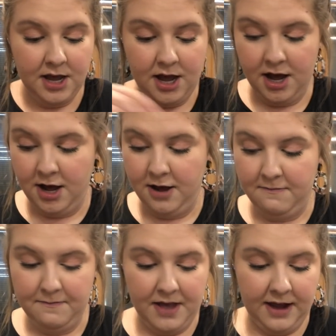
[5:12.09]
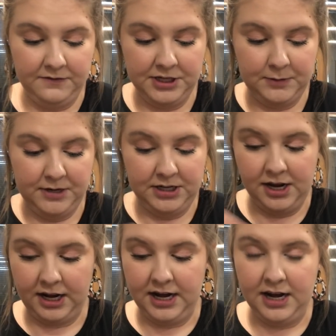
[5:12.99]
I've just been
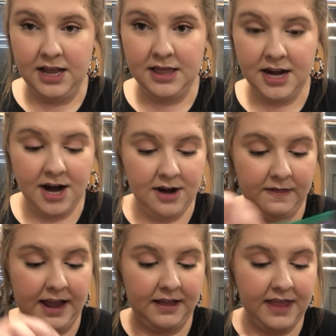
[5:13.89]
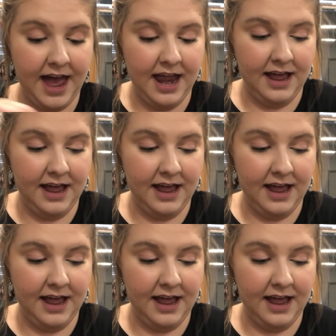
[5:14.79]
tucking it in there like that,